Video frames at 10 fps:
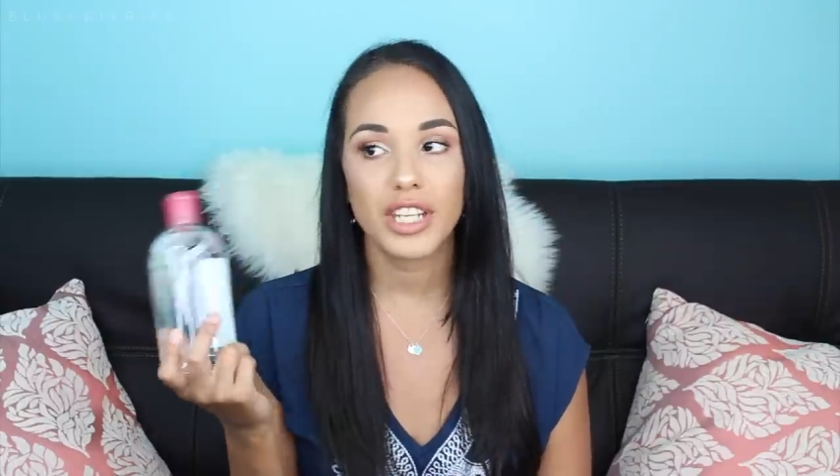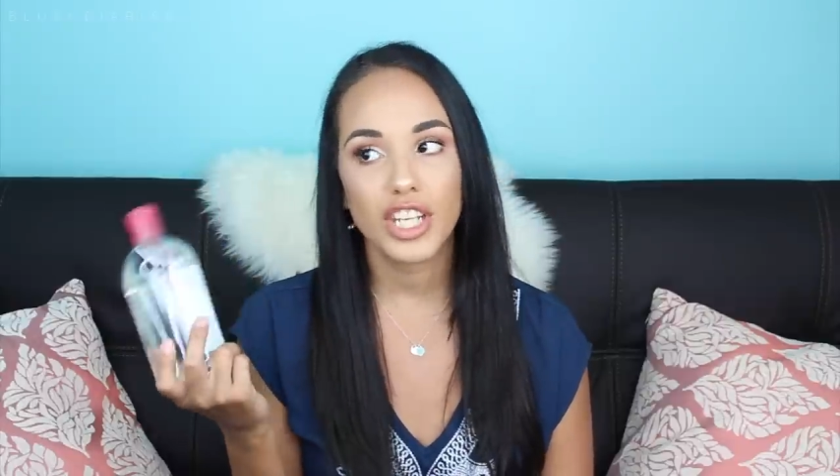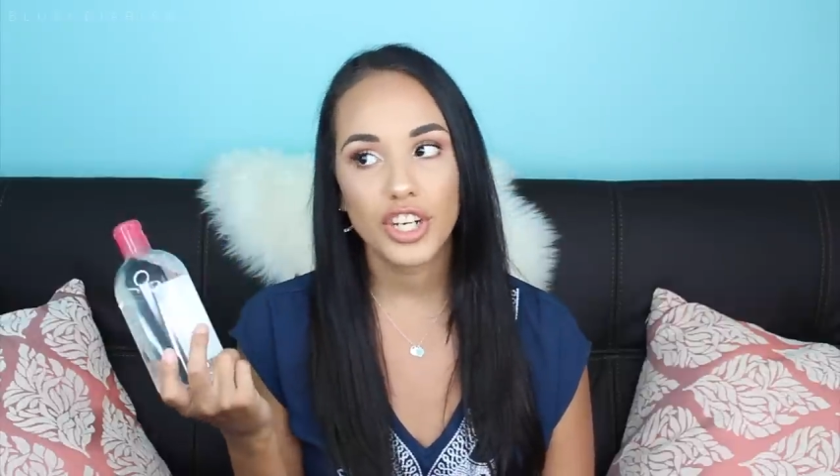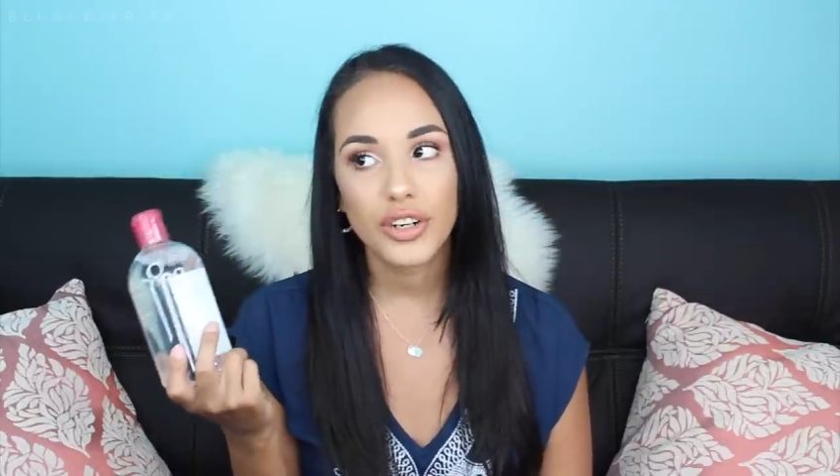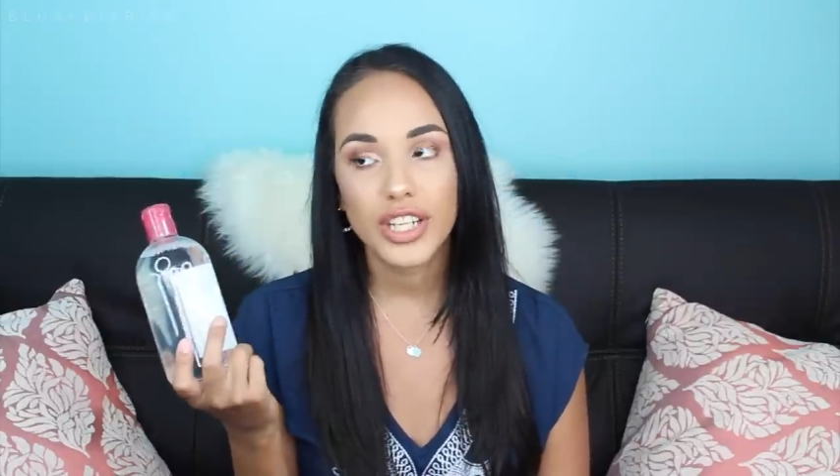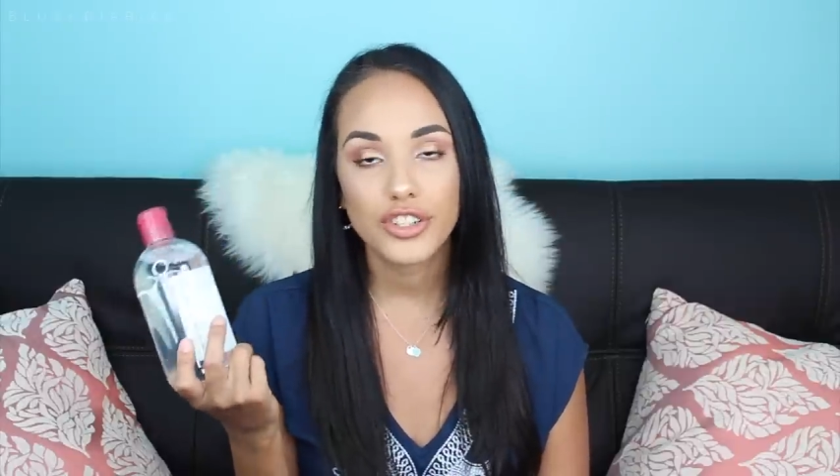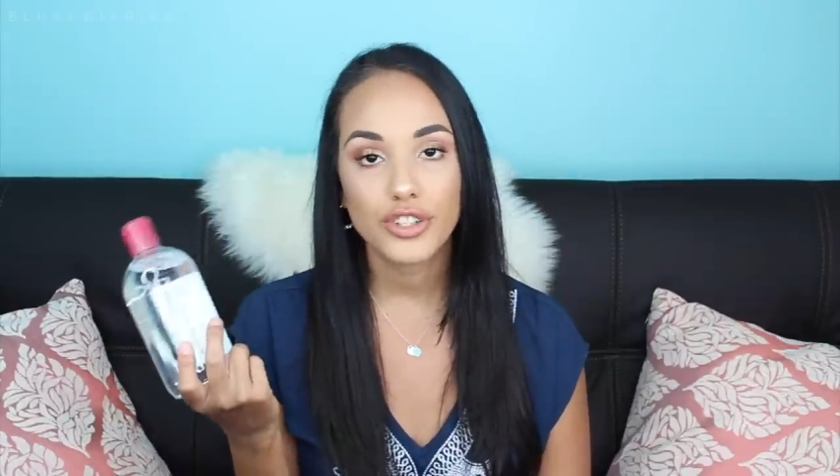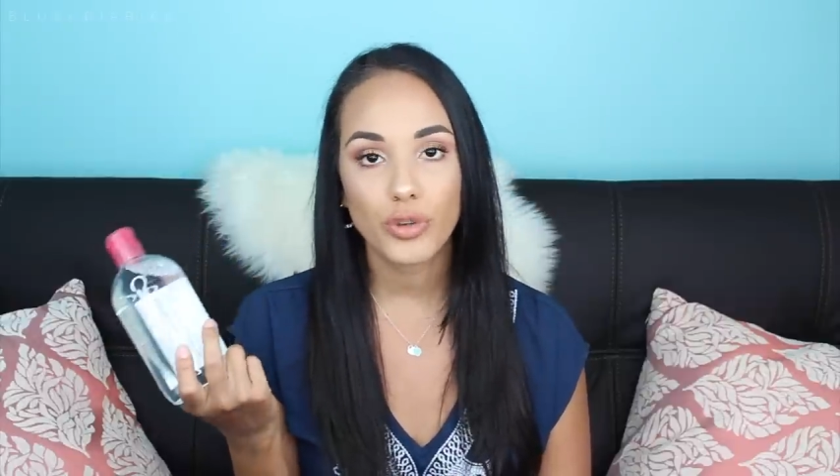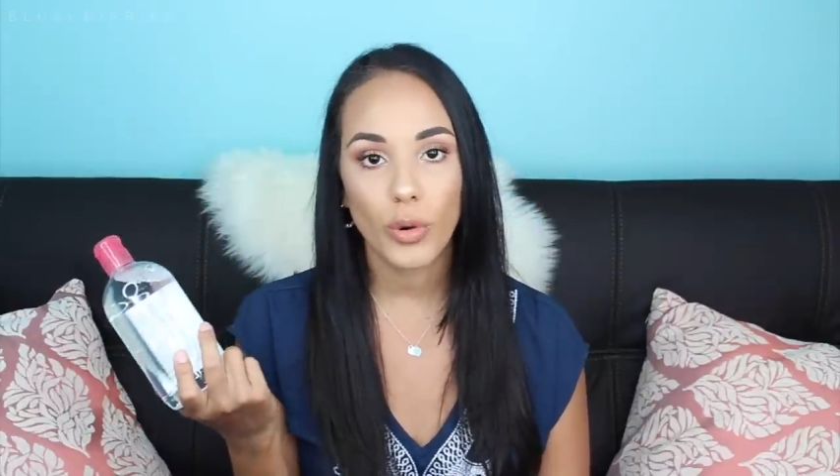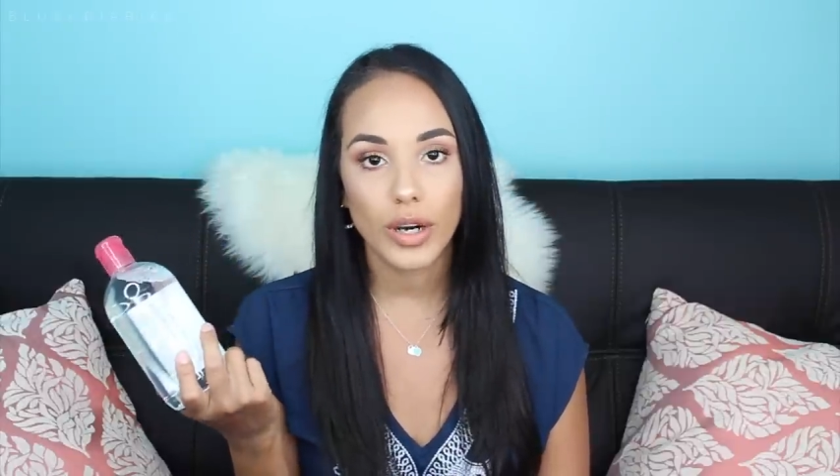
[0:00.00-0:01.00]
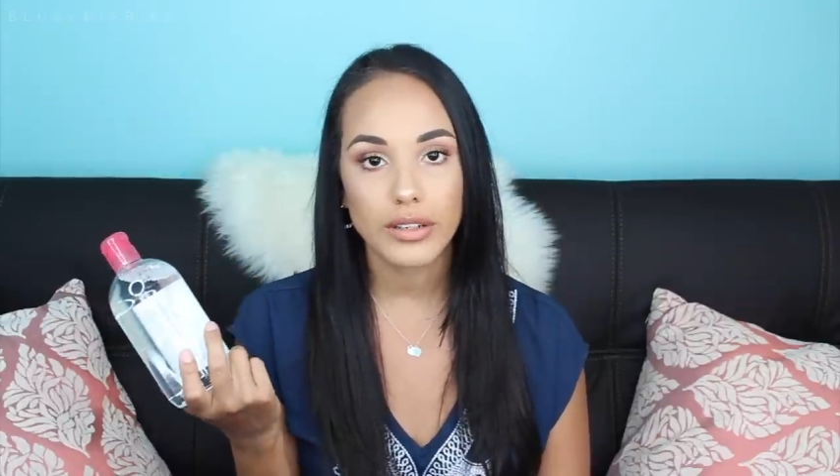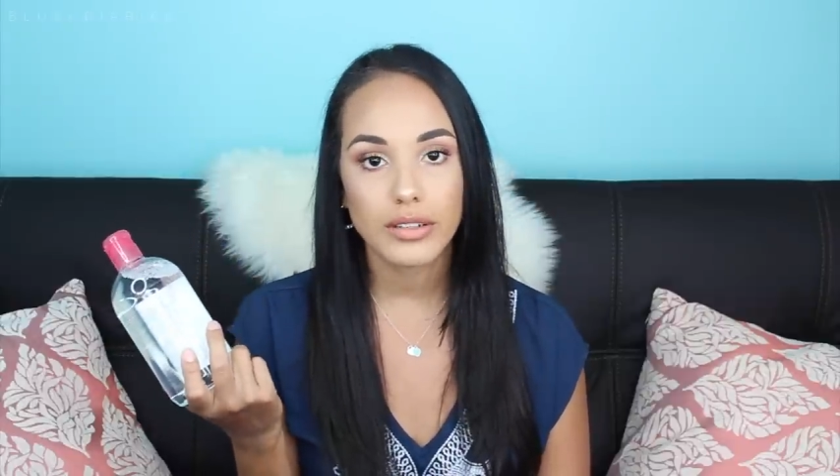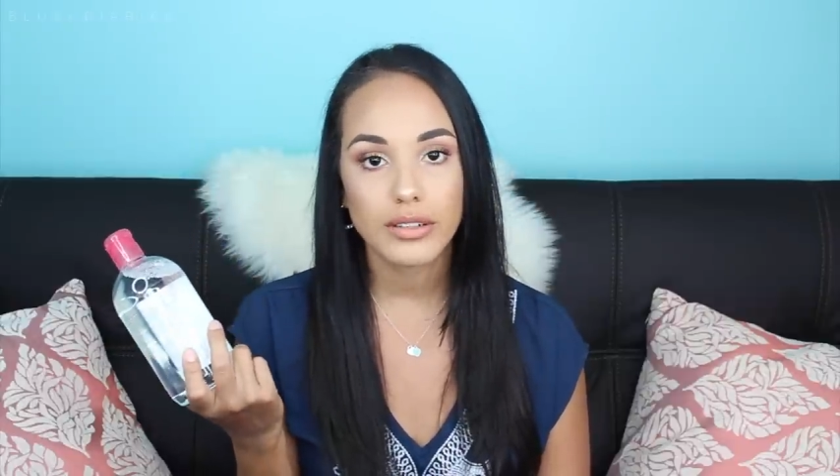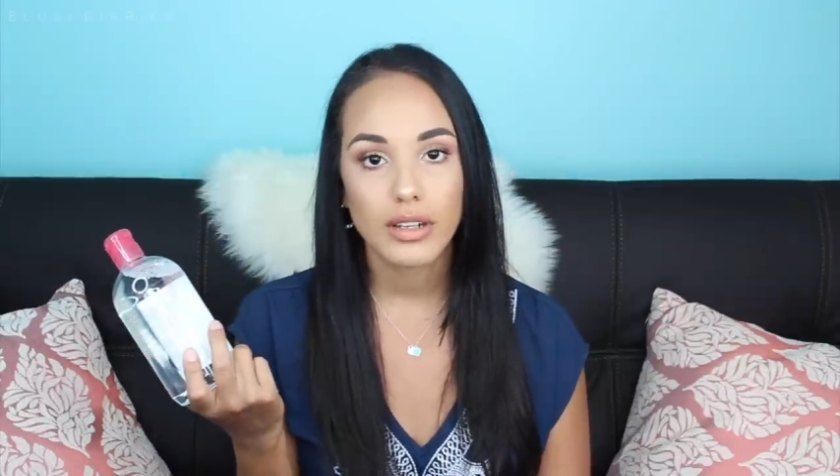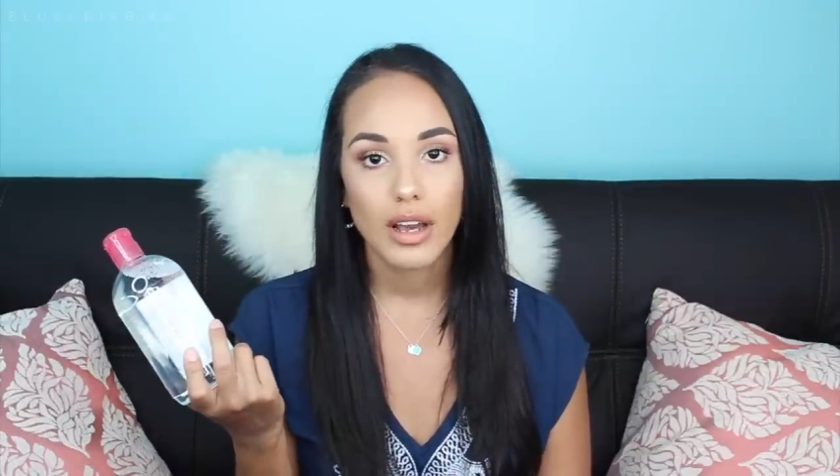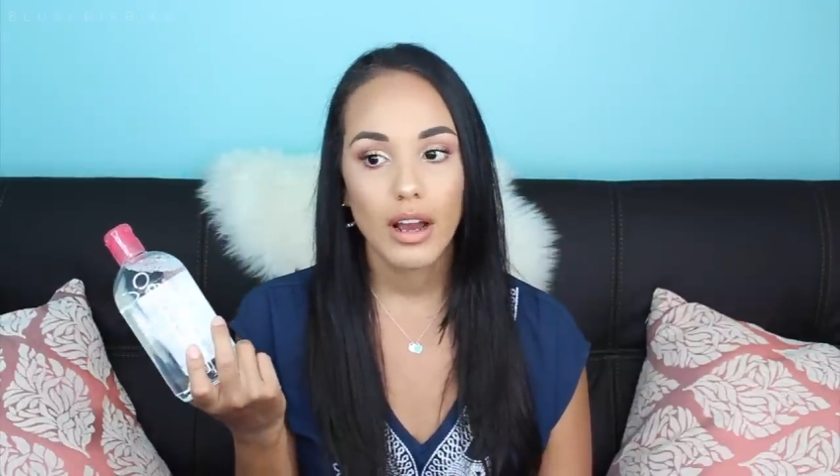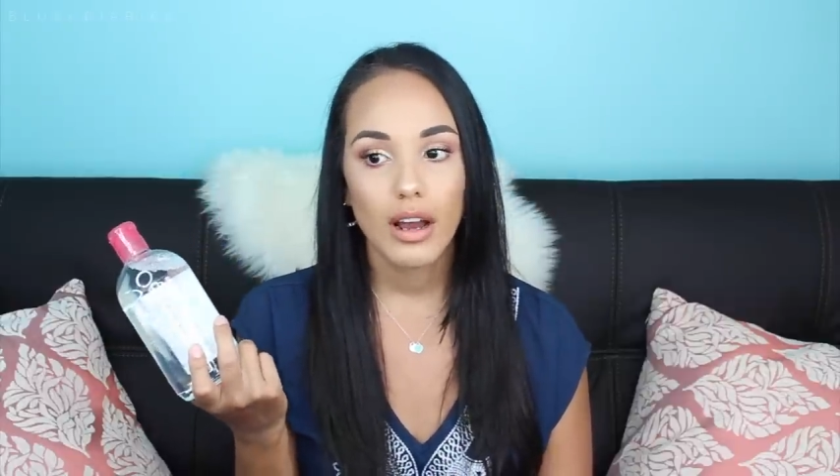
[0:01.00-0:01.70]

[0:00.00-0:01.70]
here in stores.